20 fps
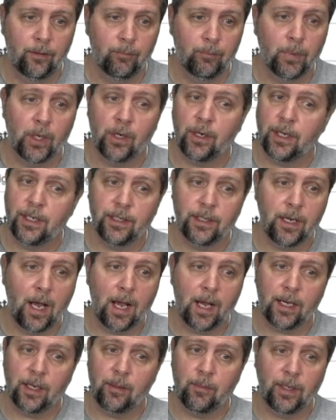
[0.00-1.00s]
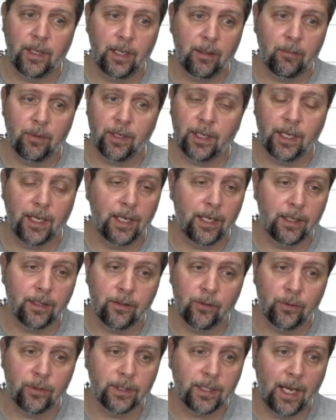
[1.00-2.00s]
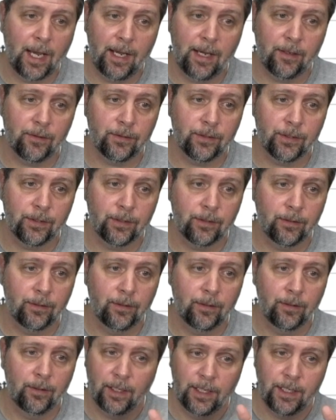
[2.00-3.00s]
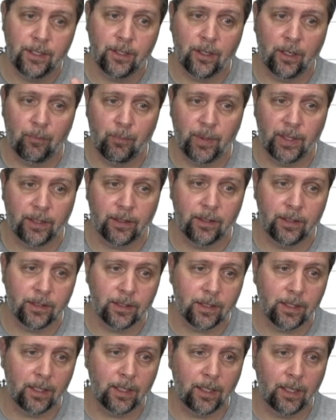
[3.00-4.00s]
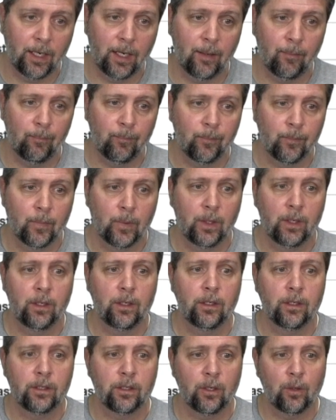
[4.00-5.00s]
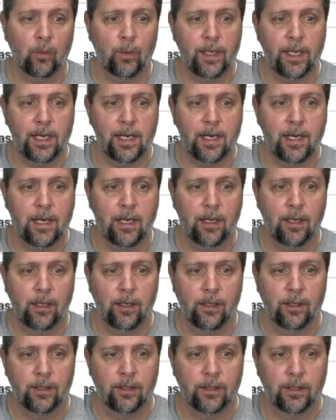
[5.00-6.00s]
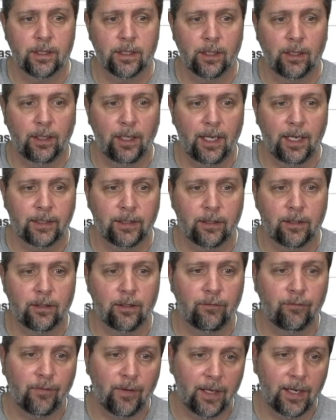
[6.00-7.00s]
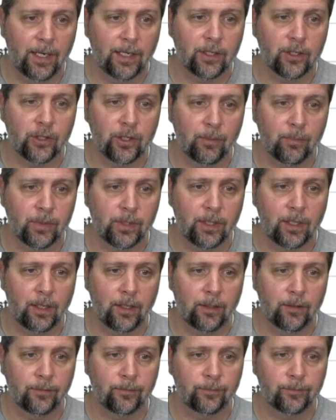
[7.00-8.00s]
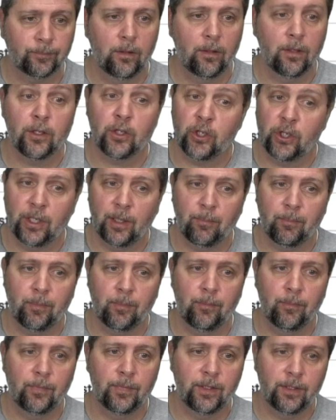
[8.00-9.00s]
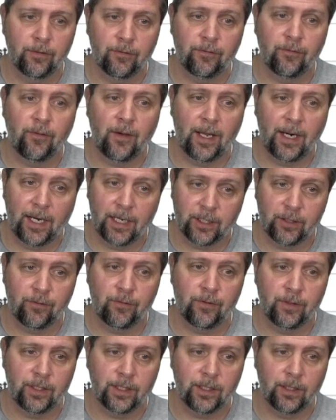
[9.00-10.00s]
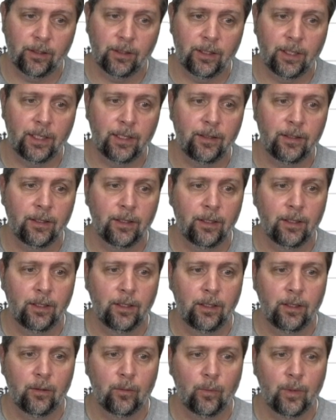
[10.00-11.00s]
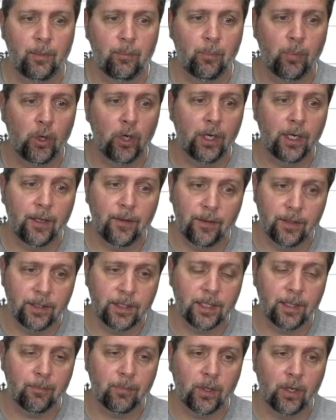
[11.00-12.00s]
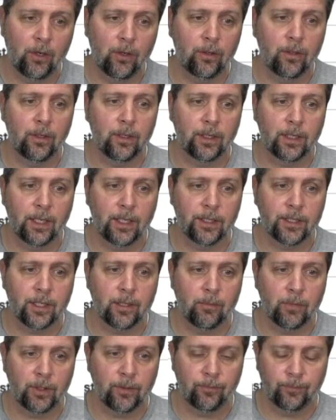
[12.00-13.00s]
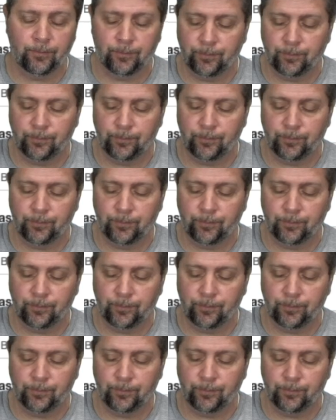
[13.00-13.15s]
Bernie's not going to be able to get it to his house. He's going to pick this thing up. So we select the FedEx ship center, the ship to FedEx facility. We put in the zip code of the customer.